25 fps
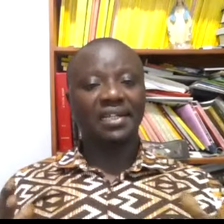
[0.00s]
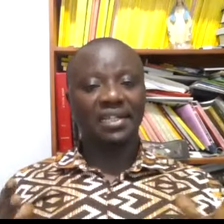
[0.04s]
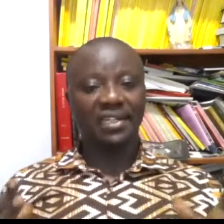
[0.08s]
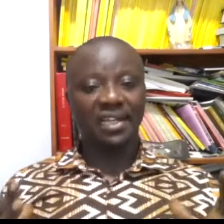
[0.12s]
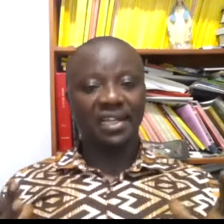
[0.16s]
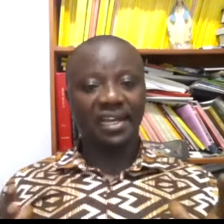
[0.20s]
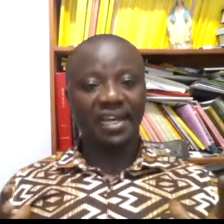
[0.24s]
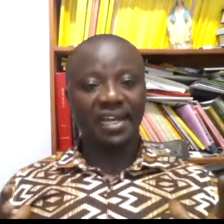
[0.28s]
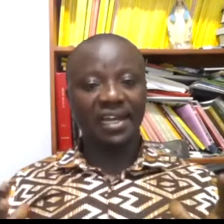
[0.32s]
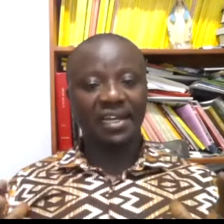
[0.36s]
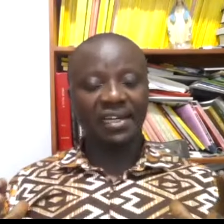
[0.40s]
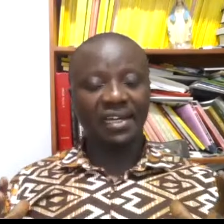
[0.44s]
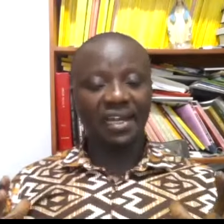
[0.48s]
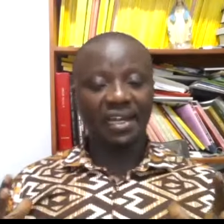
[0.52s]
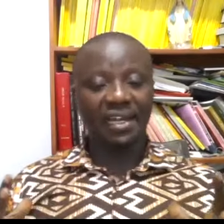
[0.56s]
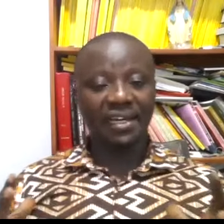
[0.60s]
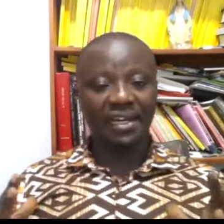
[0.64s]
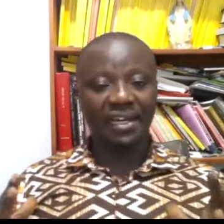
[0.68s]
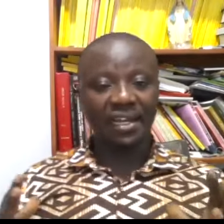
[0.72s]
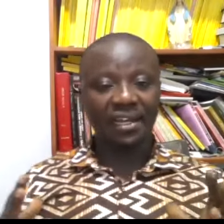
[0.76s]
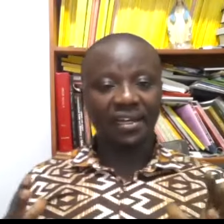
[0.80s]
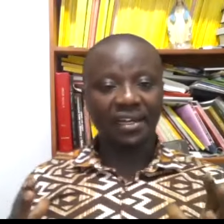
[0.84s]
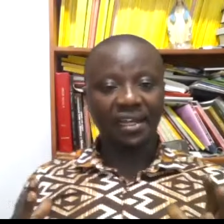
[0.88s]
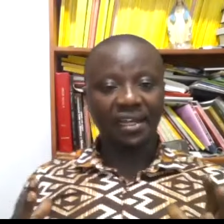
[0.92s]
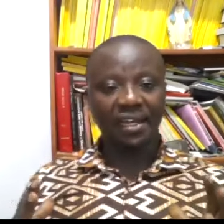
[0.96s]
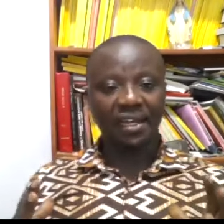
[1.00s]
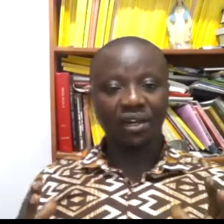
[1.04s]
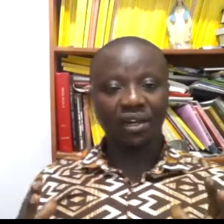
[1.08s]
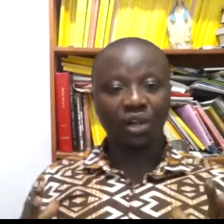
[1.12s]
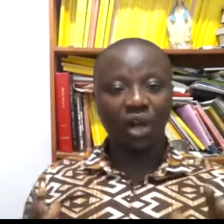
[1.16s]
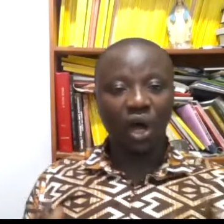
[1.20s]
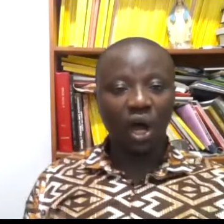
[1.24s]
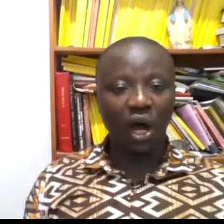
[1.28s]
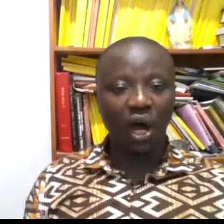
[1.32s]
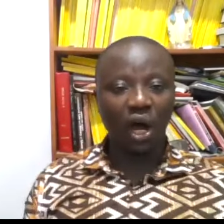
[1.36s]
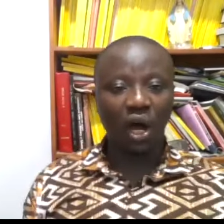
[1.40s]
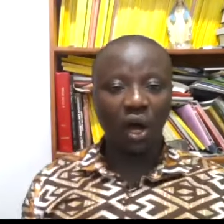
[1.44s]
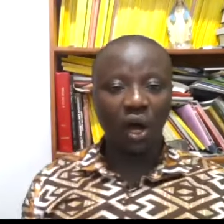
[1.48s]
the
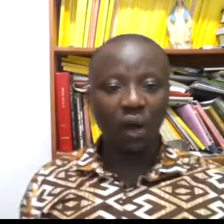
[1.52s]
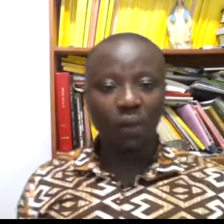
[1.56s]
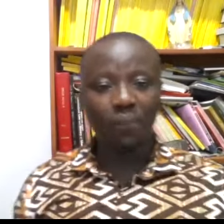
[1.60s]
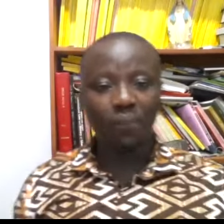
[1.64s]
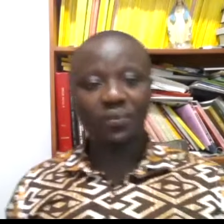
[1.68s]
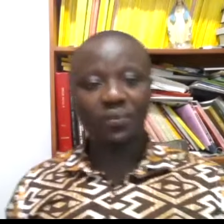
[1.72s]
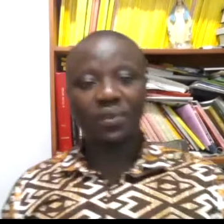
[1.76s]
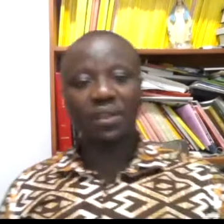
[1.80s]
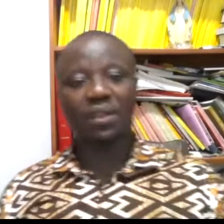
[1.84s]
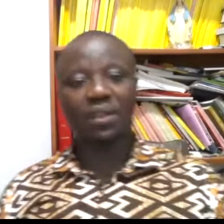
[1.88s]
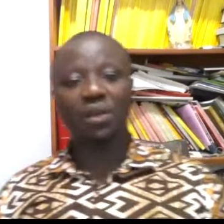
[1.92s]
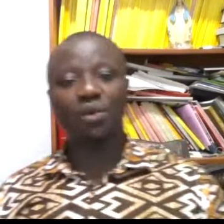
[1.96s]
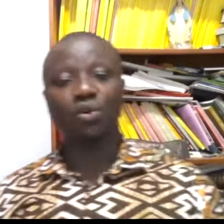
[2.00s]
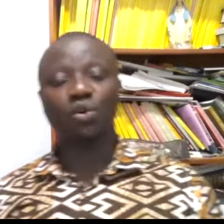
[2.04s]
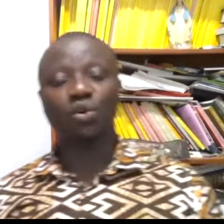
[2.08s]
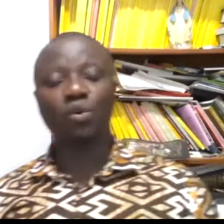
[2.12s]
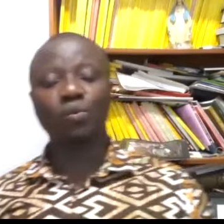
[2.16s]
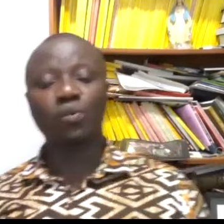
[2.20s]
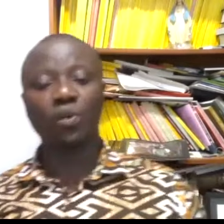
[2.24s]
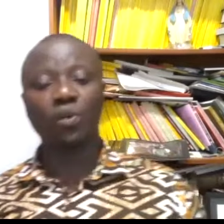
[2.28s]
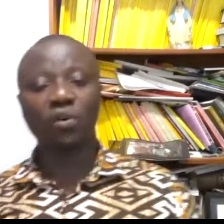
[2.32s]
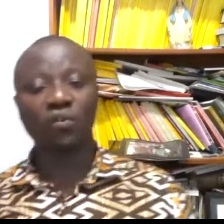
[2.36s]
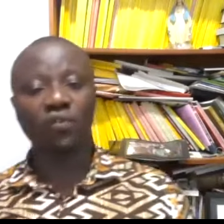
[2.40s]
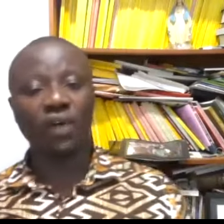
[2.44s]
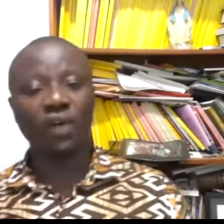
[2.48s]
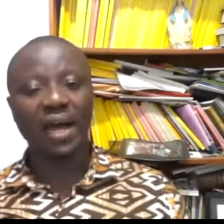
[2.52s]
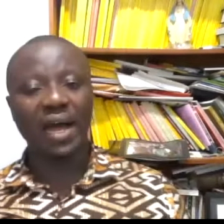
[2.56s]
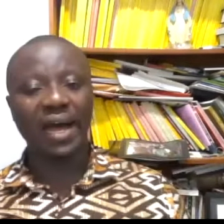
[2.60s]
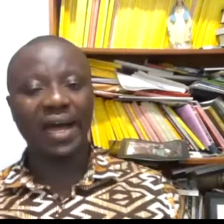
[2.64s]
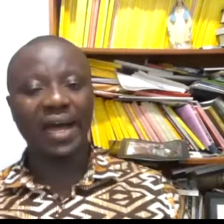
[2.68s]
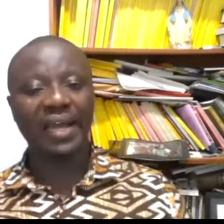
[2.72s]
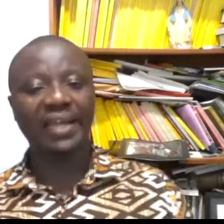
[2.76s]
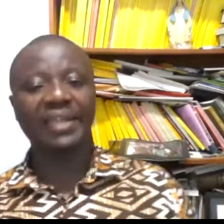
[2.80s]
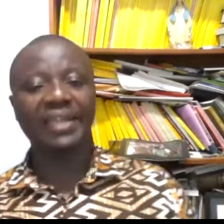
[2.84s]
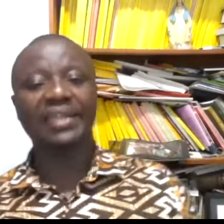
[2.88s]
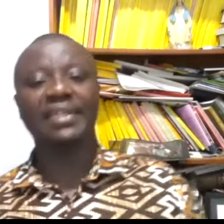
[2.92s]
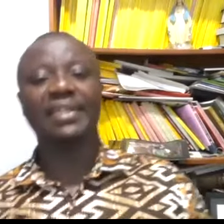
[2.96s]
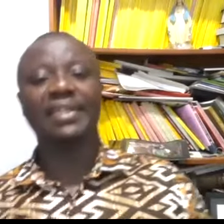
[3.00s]
law will
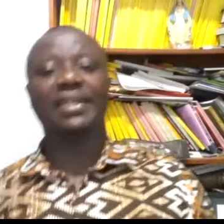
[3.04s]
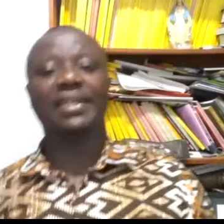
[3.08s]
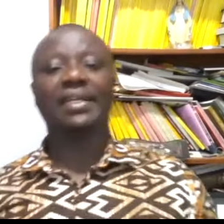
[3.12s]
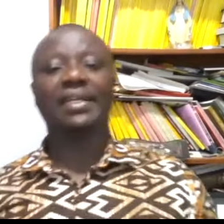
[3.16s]
provide